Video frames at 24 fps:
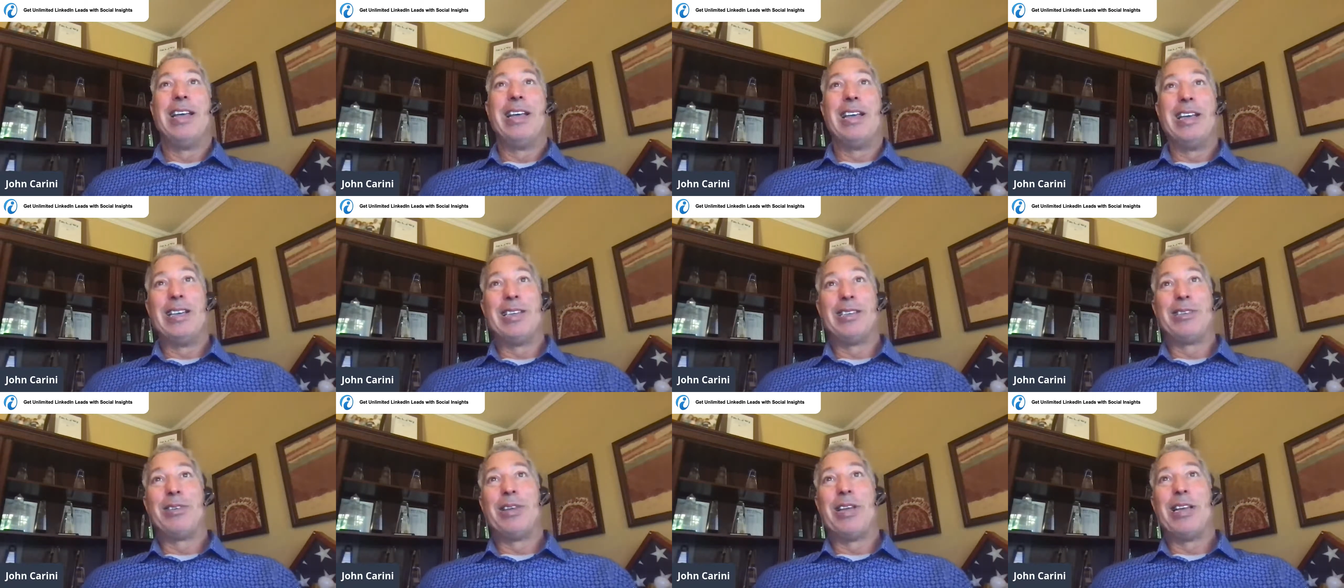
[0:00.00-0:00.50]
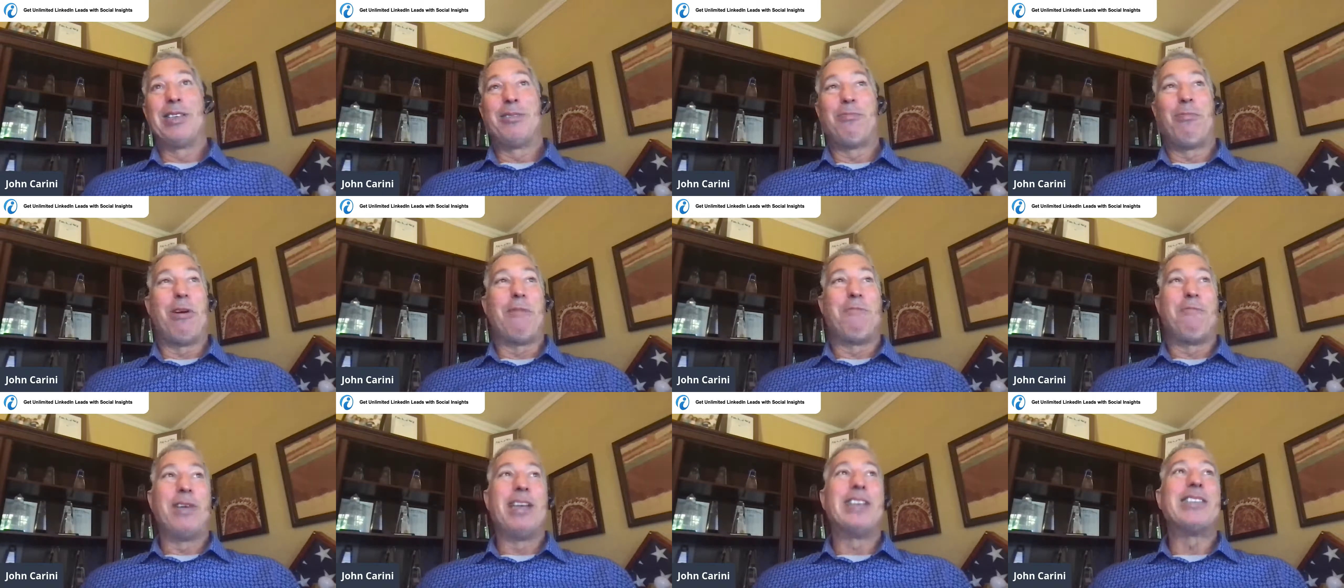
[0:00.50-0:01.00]
is
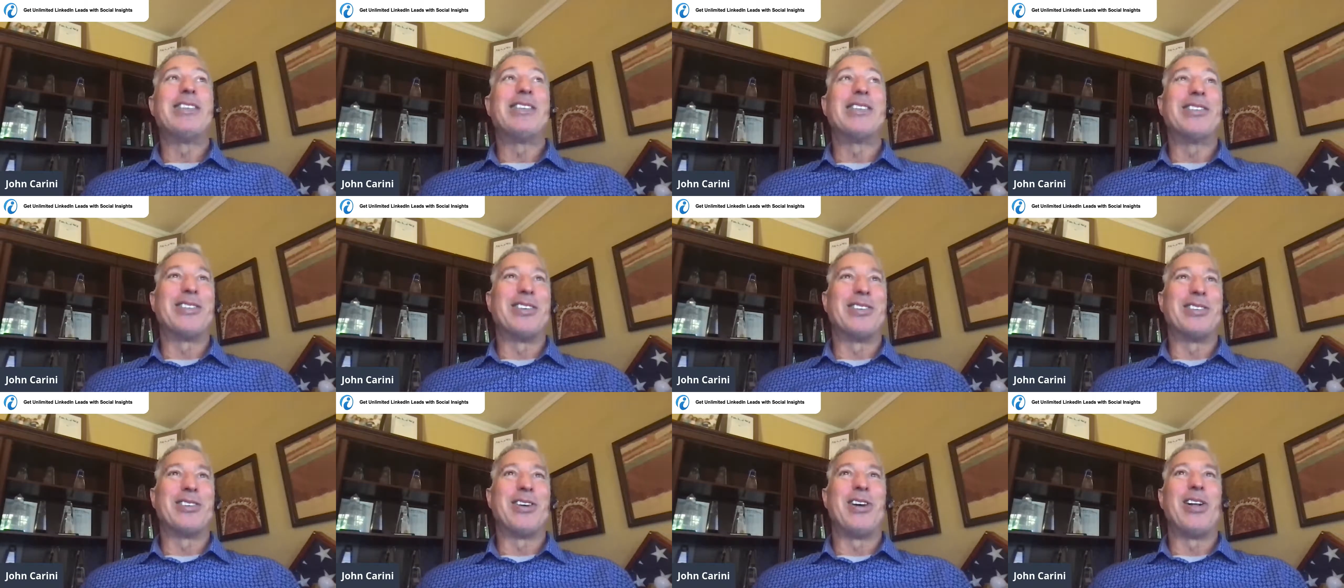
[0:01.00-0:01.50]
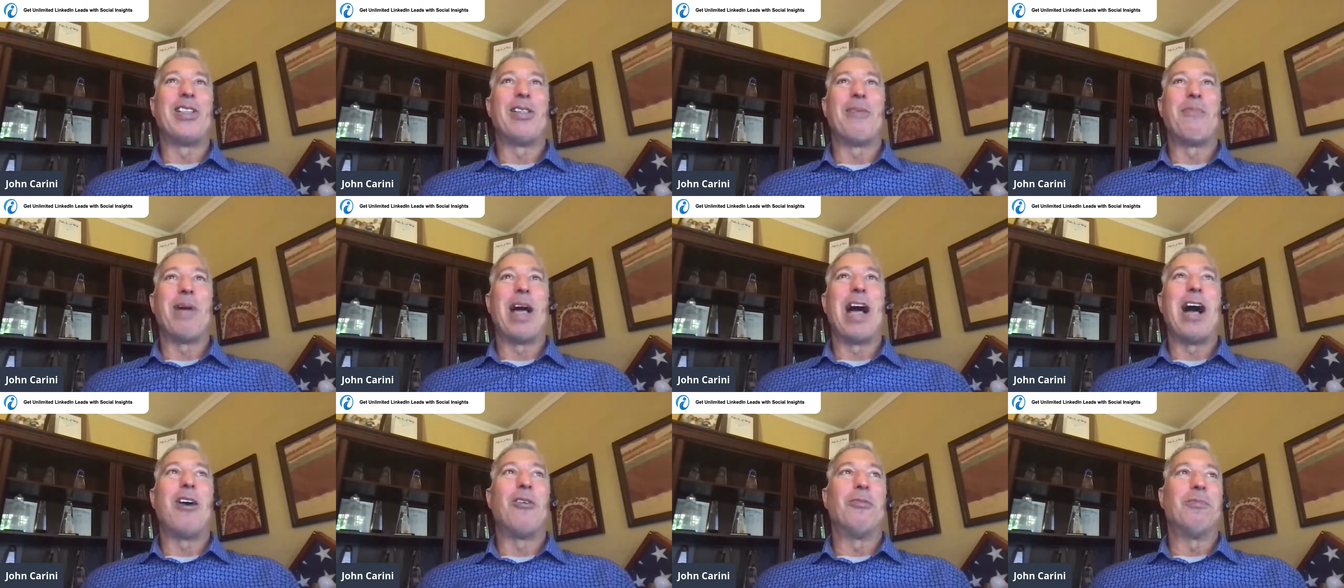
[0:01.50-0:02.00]
what business is all
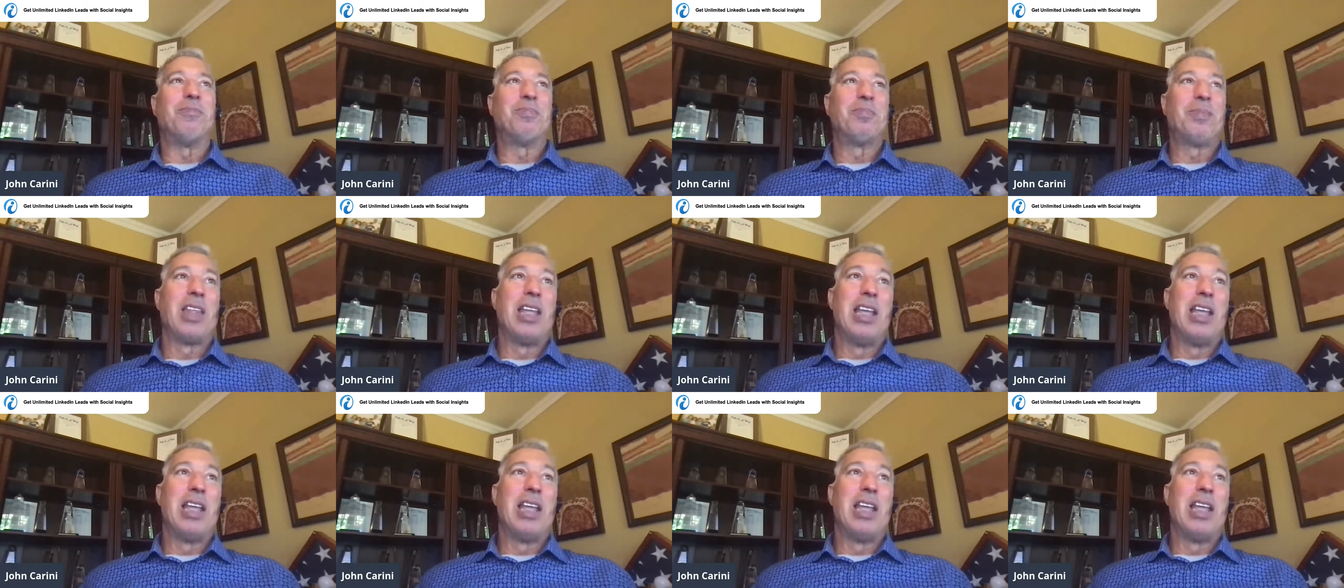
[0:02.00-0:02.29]
about.